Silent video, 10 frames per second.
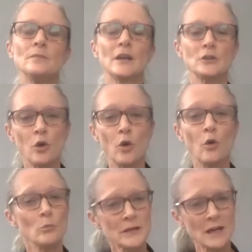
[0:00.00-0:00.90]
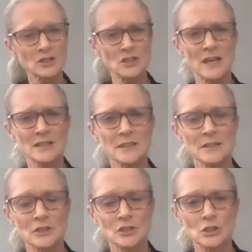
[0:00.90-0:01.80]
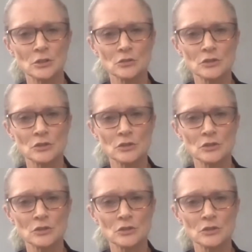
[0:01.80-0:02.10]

at home, but actually asking the children